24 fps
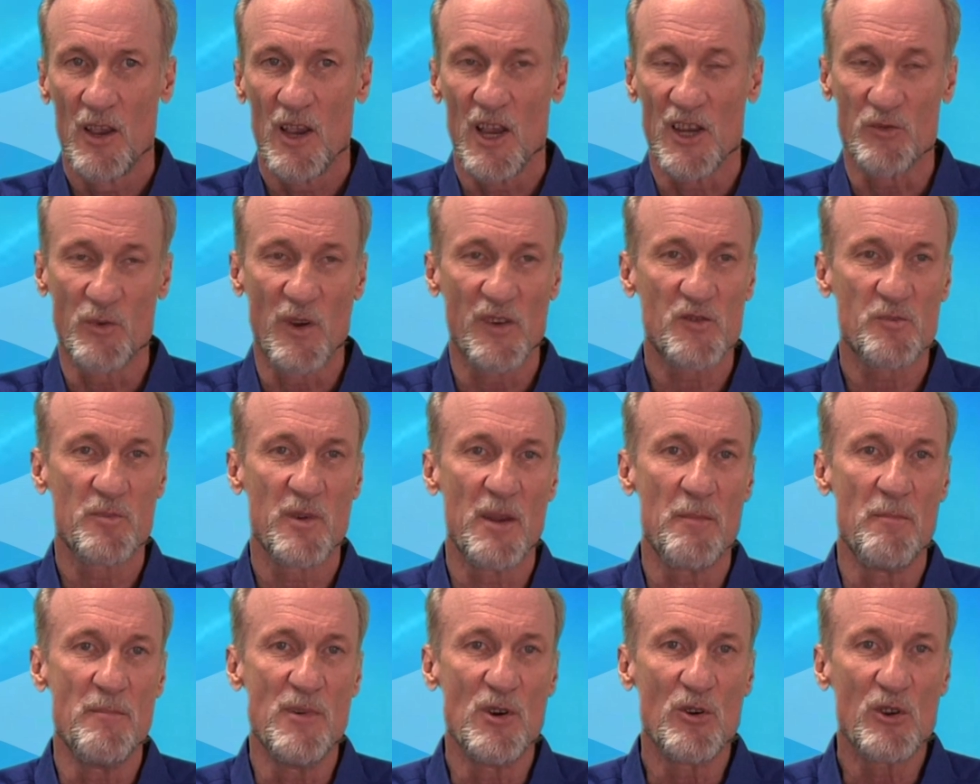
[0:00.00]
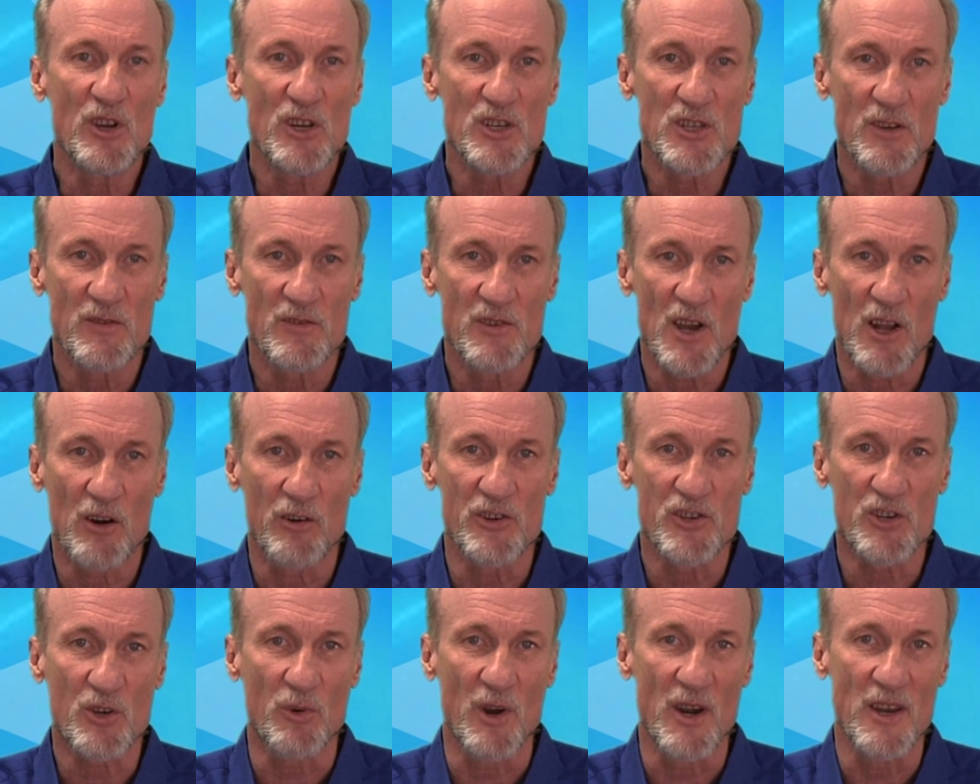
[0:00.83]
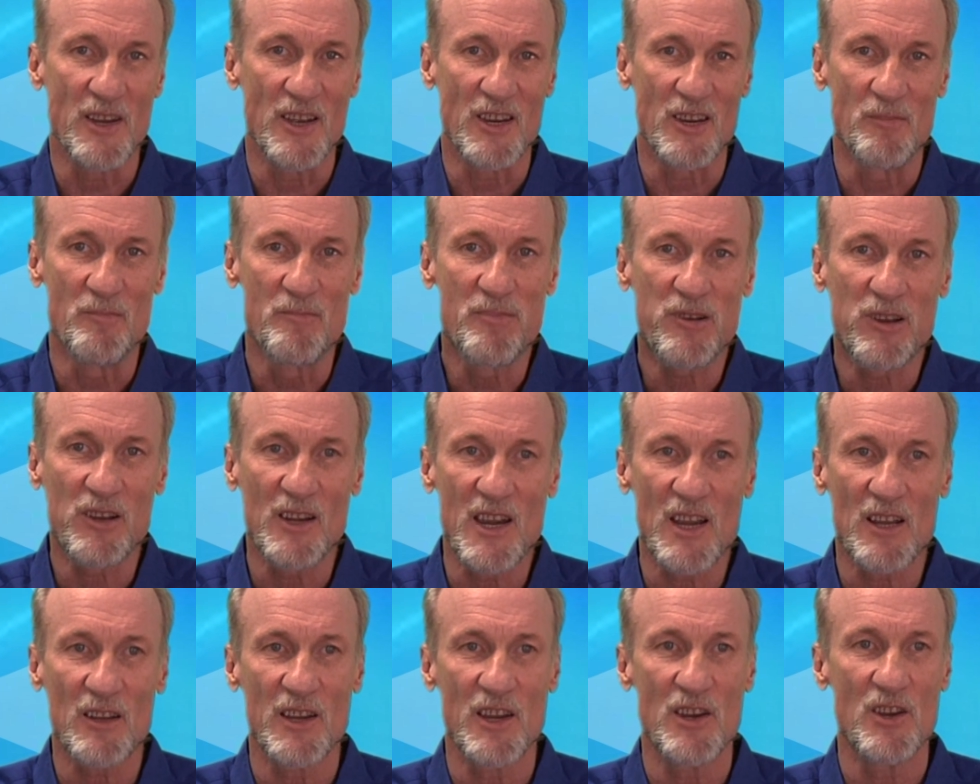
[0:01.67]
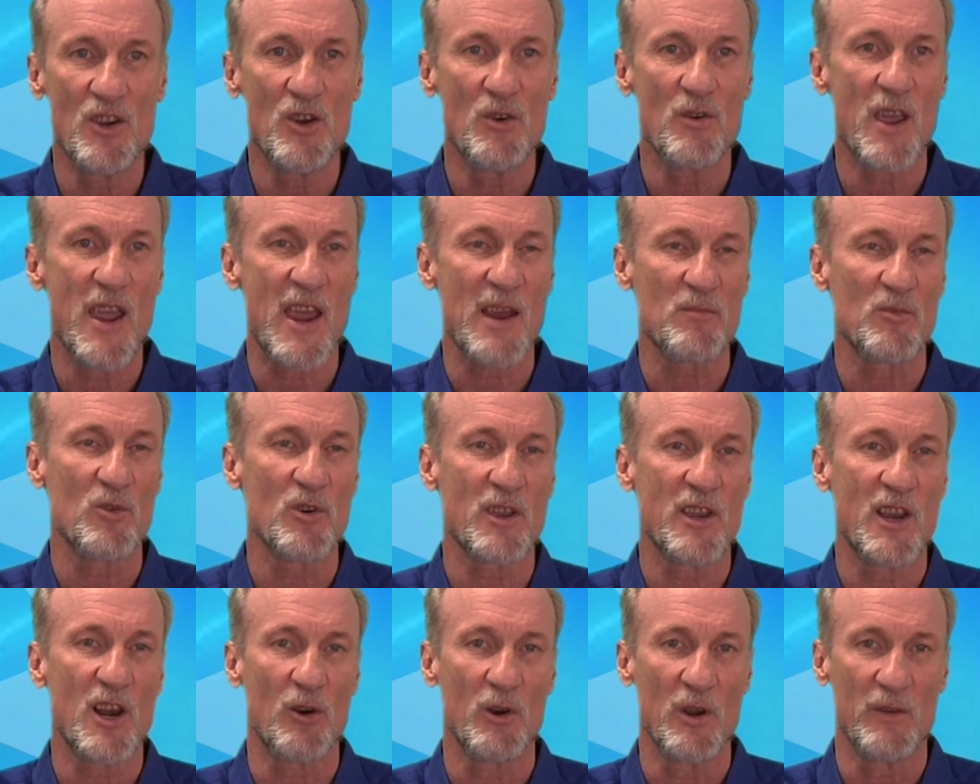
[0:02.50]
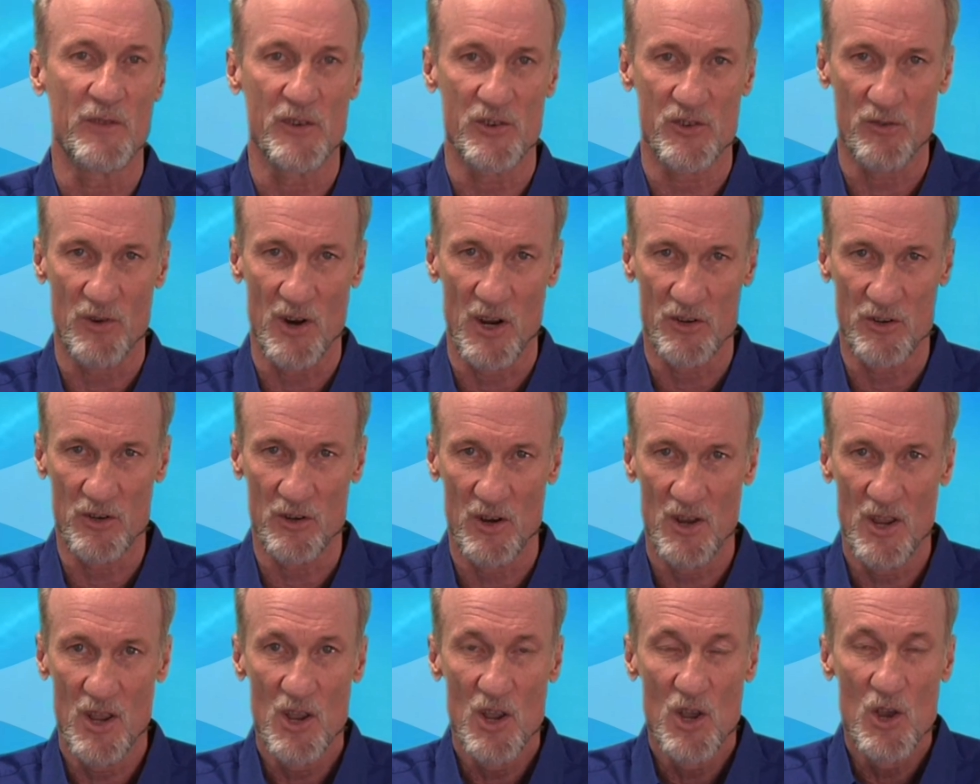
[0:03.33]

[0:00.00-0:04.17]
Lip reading: as we spent millions of dollars creating a completely new animal care infrastructure.